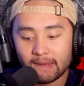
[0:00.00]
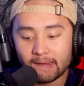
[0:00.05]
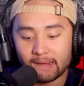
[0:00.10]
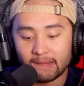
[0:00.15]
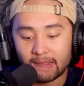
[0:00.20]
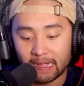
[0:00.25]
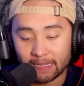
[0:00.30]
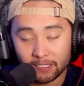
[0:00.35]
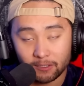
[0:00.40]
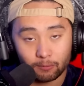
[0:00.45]

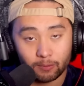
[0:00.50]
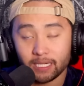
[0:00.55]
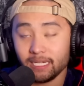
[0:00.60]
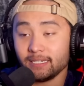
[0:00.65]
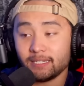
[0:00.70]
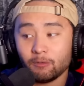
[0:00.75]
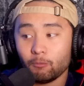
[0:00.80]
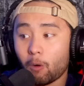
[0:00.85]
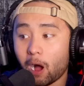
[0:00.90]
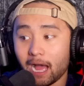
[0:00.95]
that's a
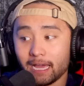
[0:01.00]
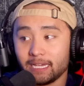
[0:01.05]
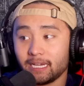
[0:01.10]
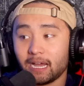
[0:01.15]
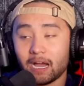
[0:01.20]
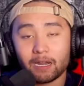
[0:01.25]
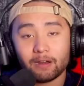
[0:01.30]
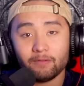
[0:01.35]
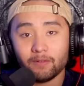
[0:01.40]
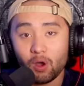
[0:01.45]
reason why you
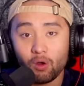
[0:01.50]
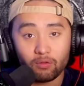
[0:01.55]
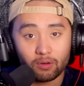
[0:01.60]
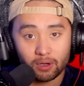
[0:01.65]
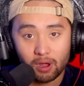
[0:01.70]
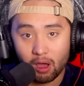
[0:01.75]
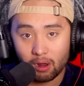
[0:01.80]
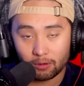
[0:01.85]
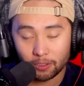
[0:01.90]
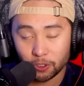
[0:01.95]
got to vote for
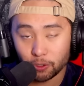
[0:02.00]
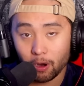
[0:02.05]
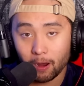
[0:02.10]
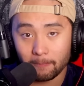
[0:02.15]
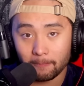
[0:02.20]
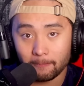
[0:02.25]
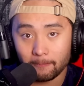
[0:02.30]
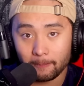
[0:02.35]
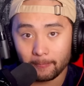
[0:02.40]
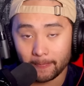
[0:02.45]
Donald
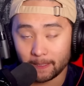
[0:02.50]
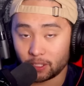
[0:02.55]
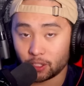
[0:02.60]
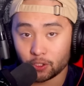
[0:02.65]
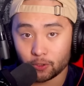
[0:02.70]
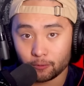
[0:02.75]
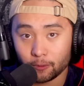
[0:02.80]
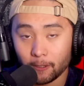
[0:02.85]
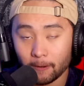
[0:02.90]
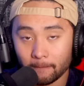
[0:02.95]
Trump. It's
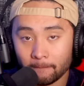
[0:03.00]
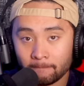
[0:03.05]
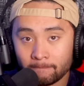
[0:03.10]
true.